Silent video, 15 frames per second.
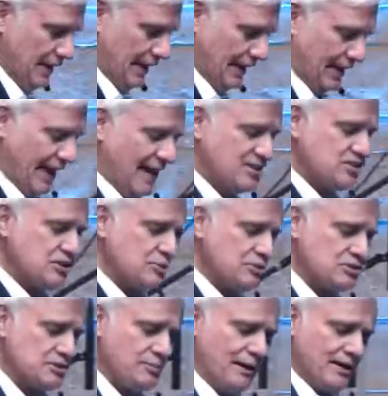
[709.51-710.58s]
And as he
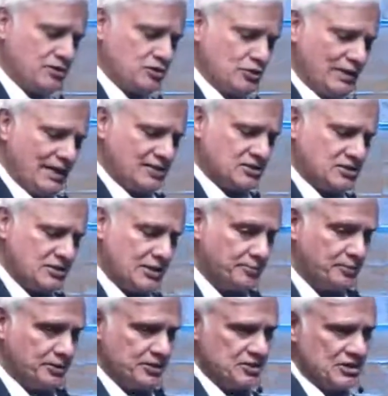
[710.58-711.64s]
was about to enter, he
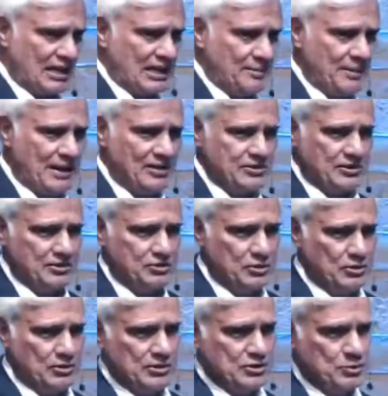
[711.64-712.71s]
put his arm out and
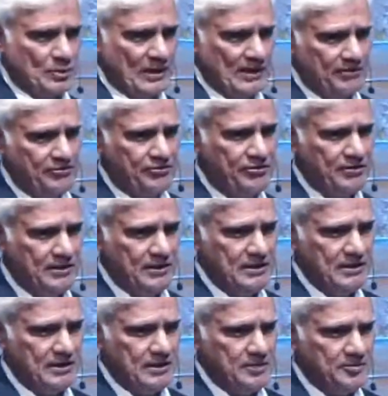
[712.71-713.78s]
told his wife,
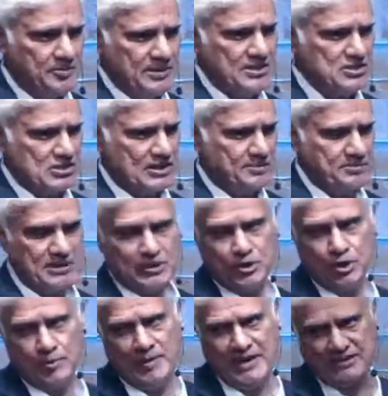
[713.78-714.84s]
"Please let me
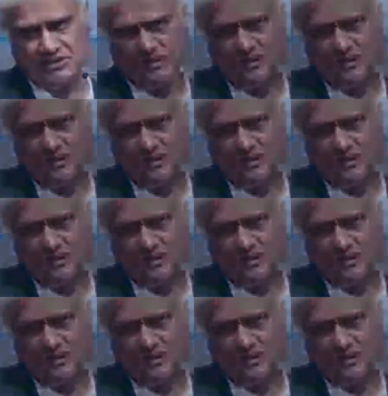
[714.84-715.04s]
go back